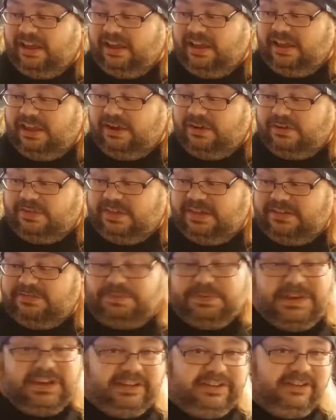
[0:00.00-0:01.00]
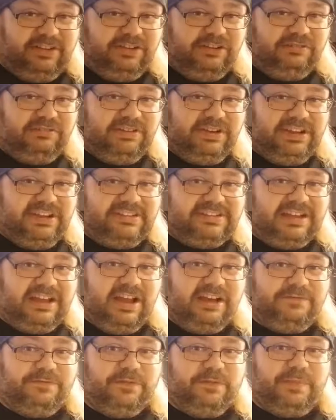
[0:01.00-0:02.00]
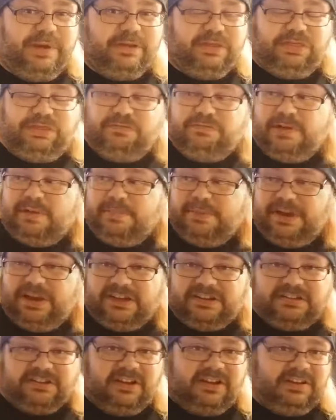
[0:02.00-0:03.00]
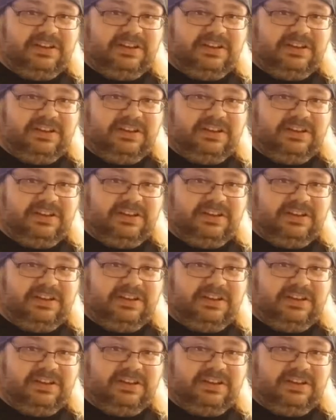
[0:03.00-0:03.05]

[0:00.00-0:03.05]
You know, this particular release I got for about $3 on